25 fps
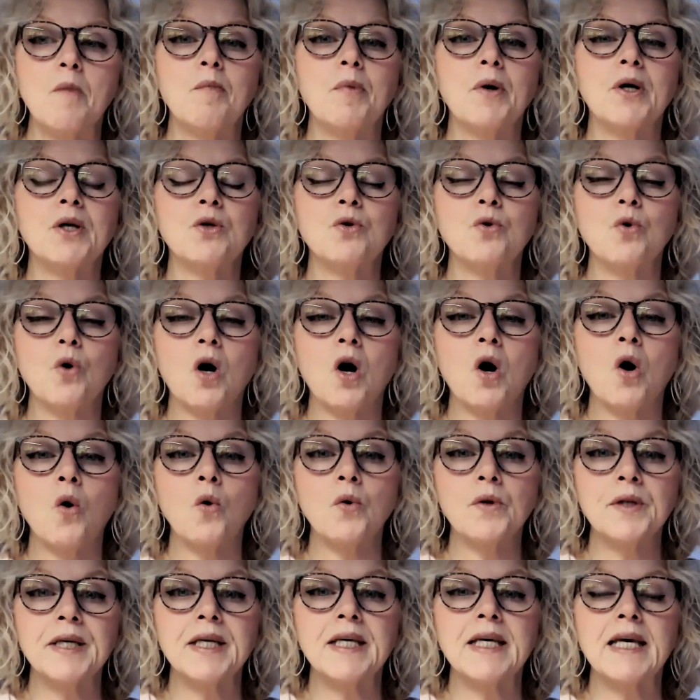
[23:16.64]
but you are
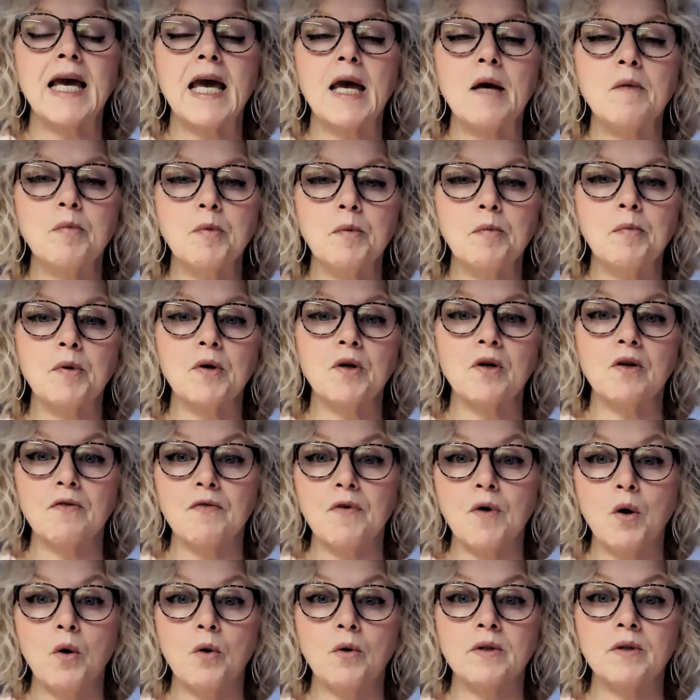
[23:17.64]
only capable
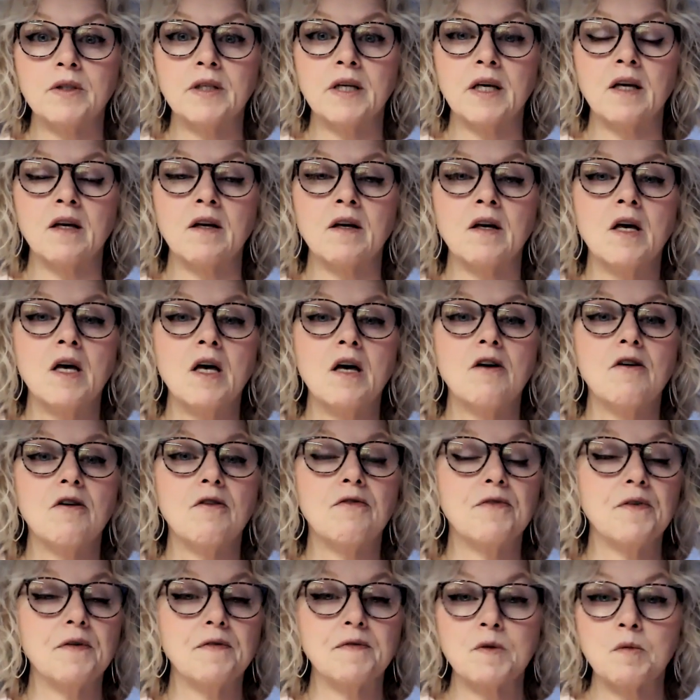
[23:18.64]
of holding a
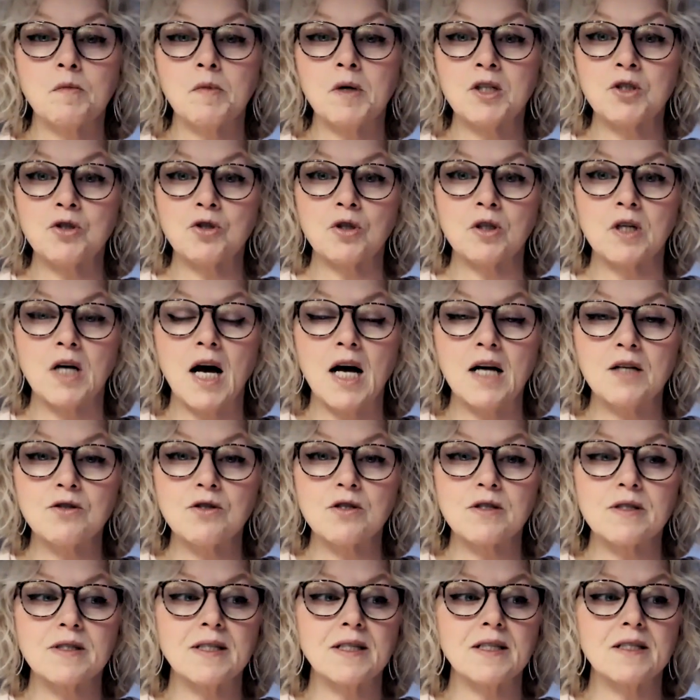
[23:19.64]
fifth dimensional
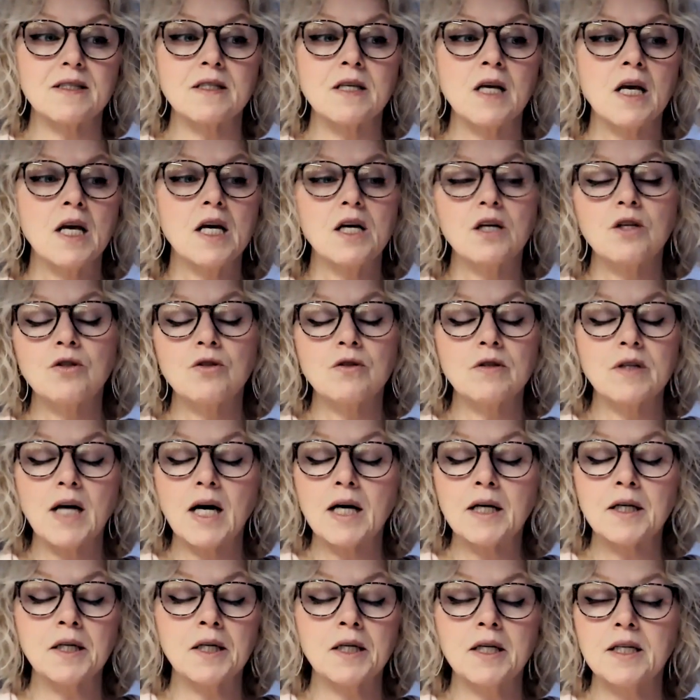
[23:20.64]
consciousness, you're
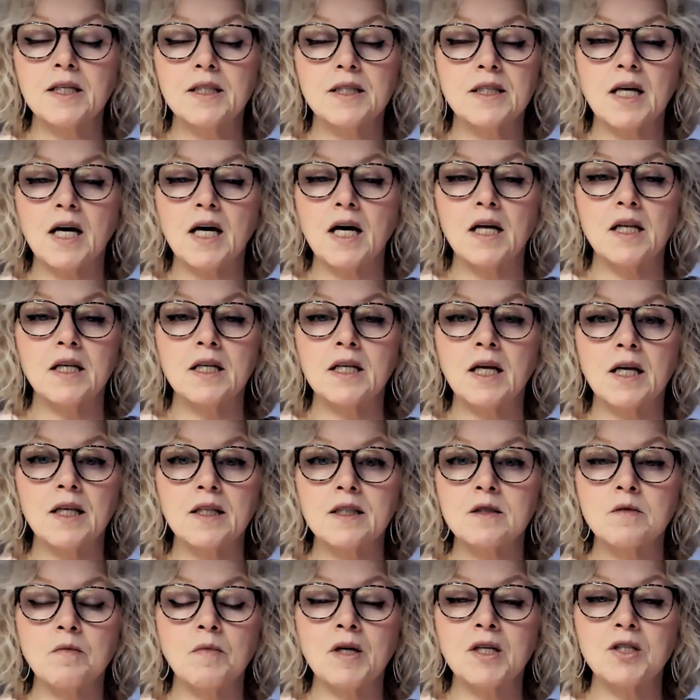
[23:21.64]
not going to hit that
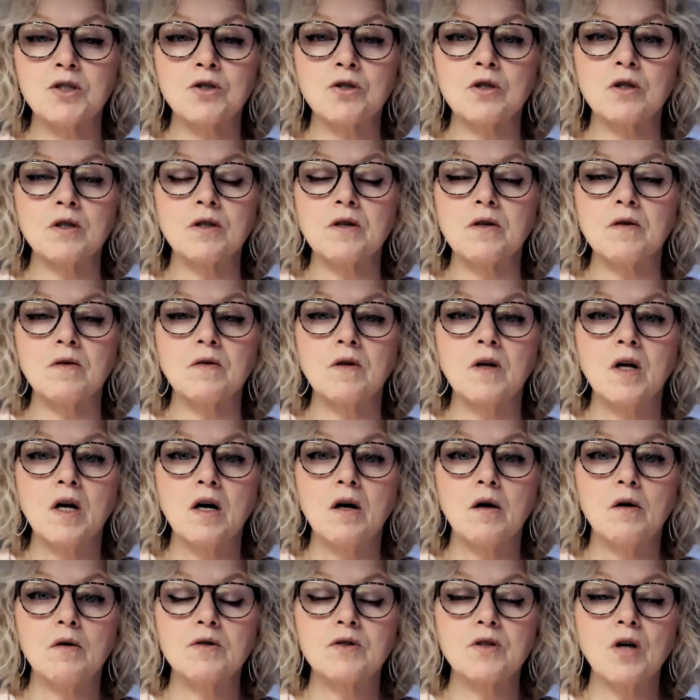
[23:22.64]
ninth dimensional
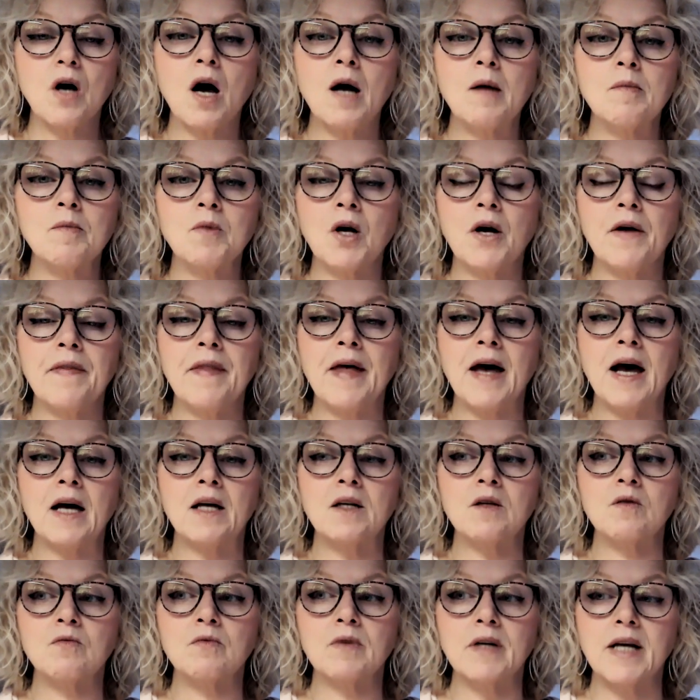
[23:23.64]
timeline,
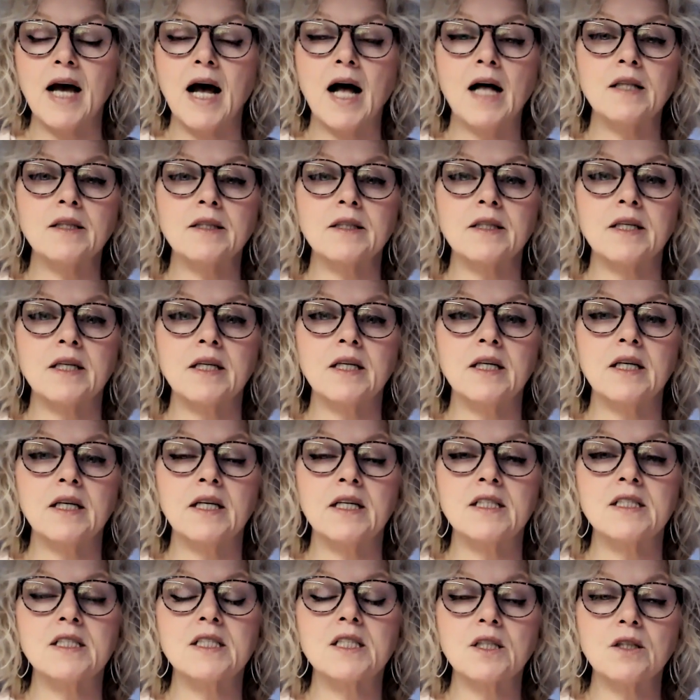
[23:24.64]
that reality,
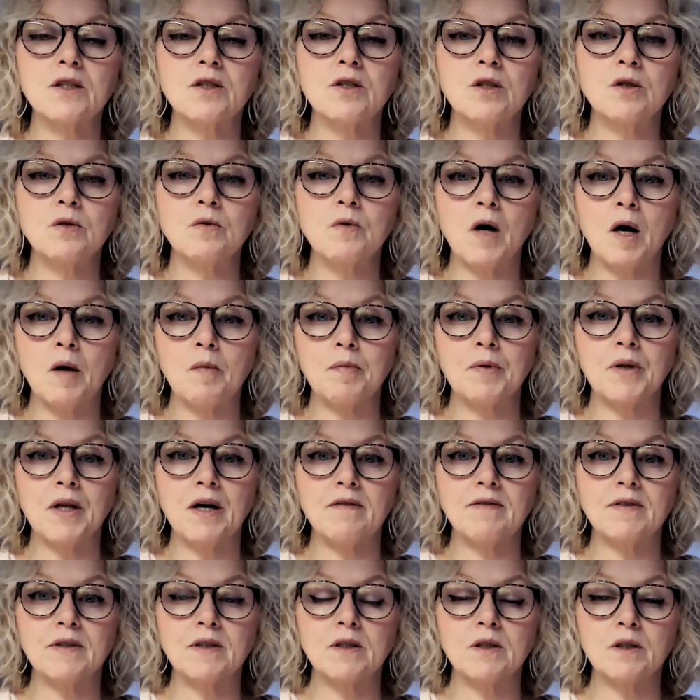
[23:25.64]
until you up
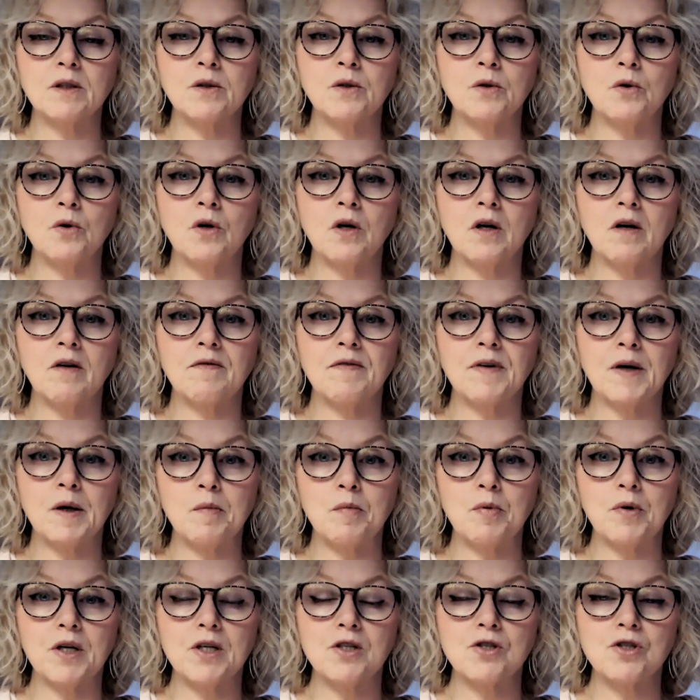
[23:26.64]
level your
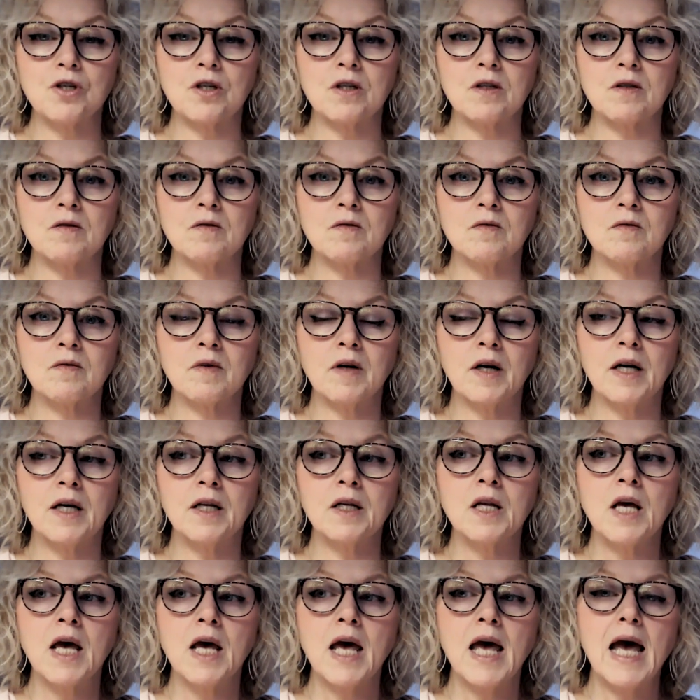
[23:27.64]
vibration,
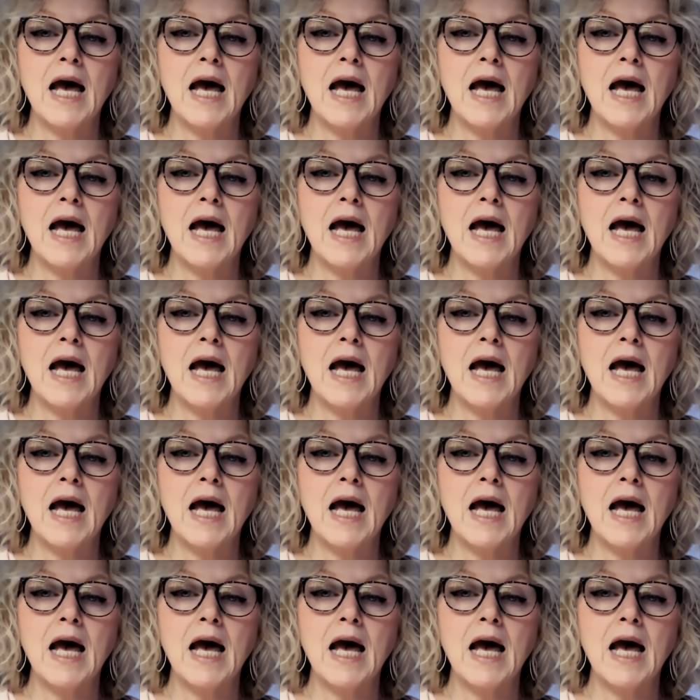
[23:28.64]
right?